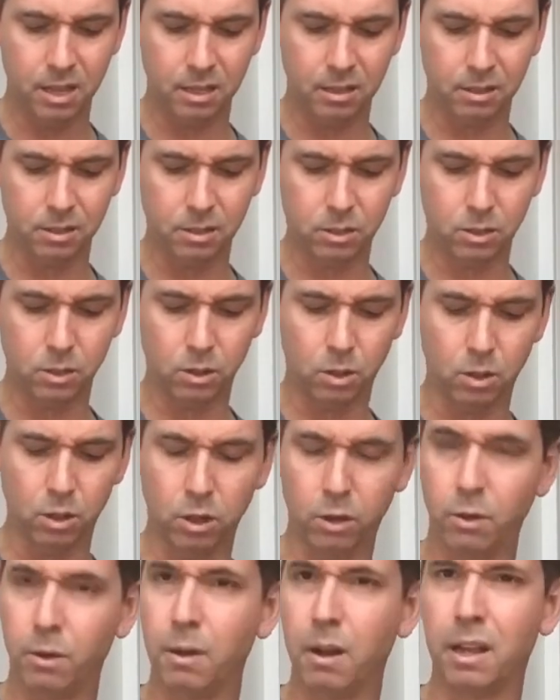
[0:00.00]

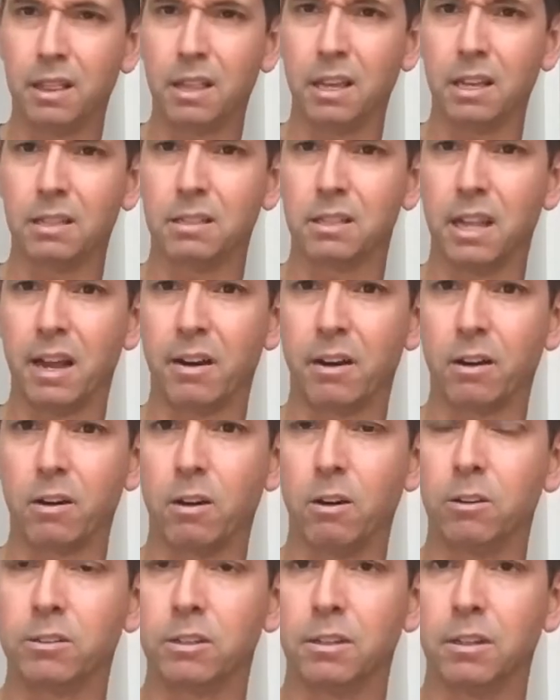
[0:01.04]
solo, I think it's Larry
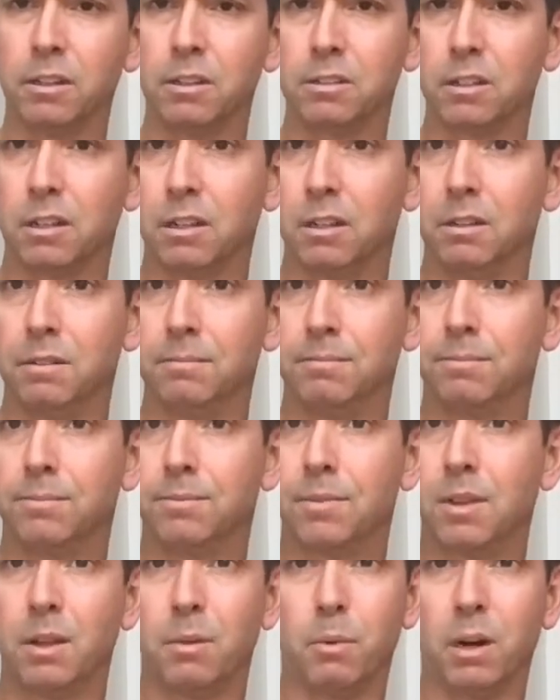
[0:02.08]
Carlton,
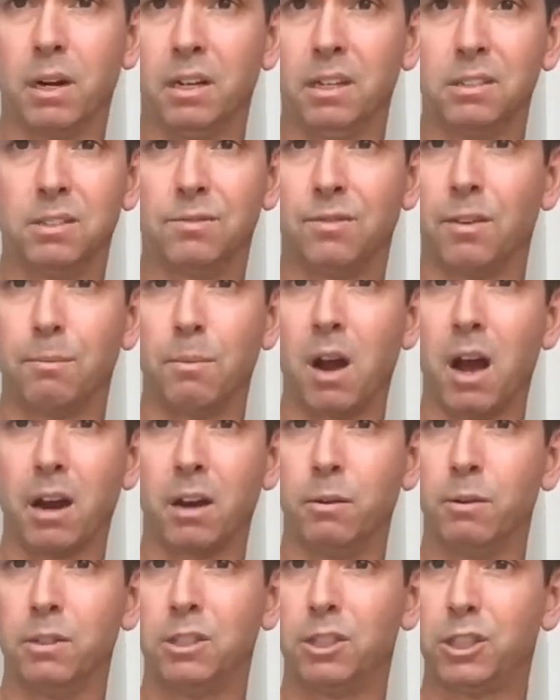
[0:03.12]
where his
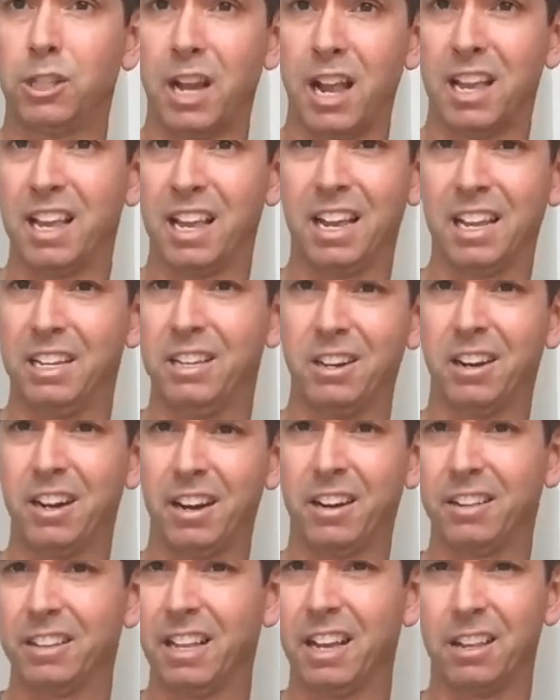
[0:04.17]
vibrato is shaking and you're
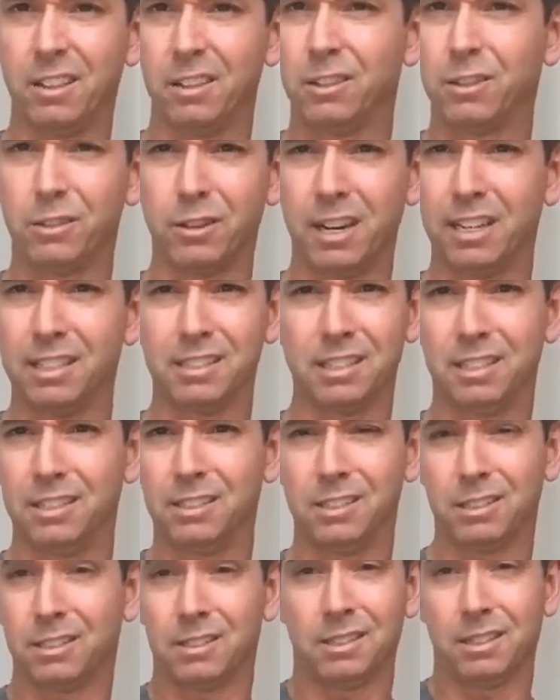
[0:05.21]
hearing the other strings, and
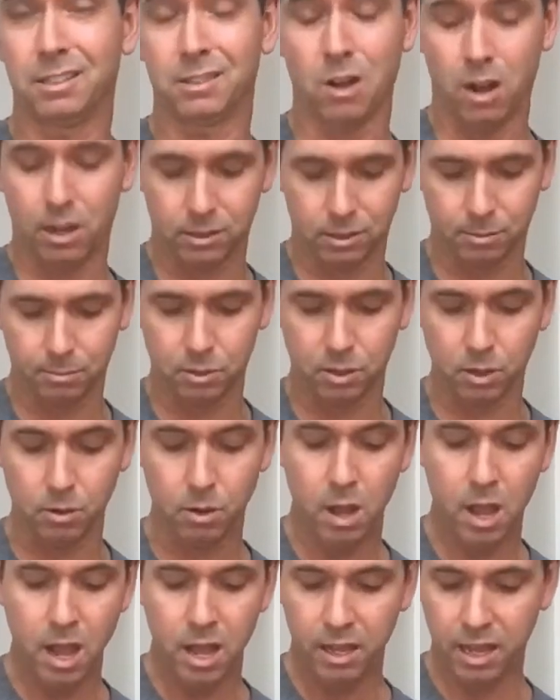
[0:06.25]
it's awesome. So
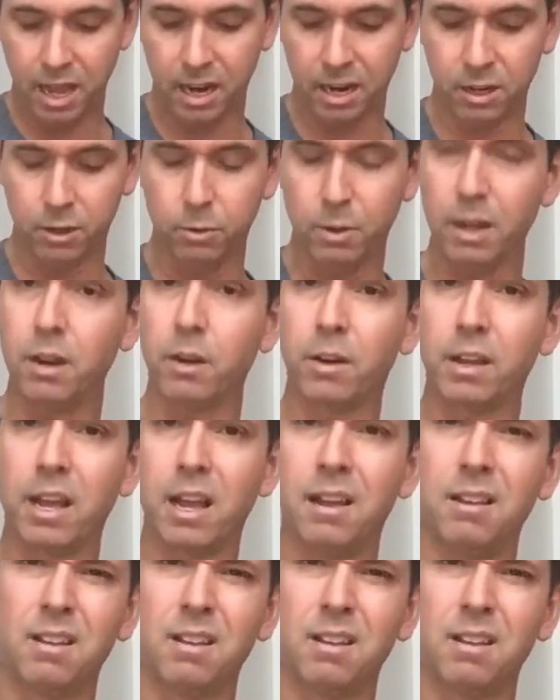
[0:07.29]
get into it, okay?